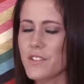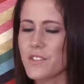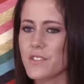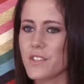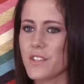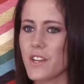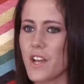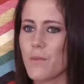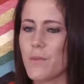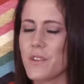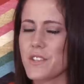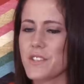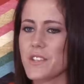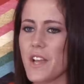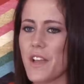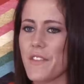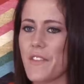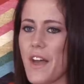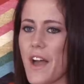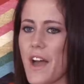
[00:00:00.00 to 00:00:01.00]
So then I went
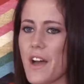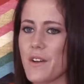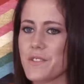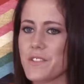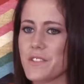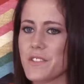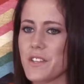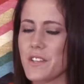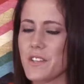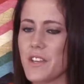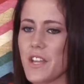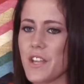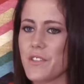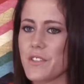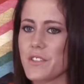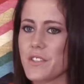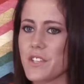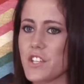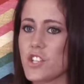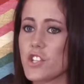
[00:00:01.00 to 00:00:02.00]
inside the house, and then
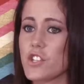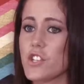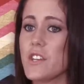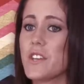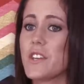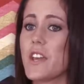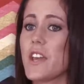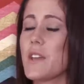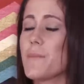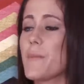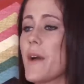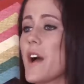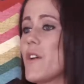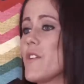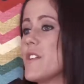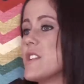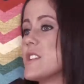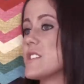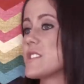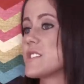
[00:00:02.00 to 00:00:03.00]
Nathan's like, she came
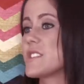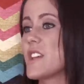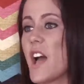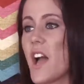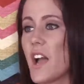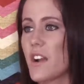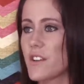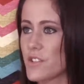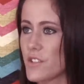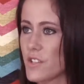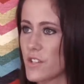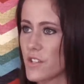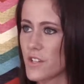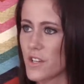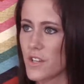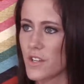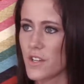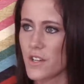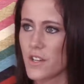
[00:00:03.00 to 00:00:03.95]
out and attacked her.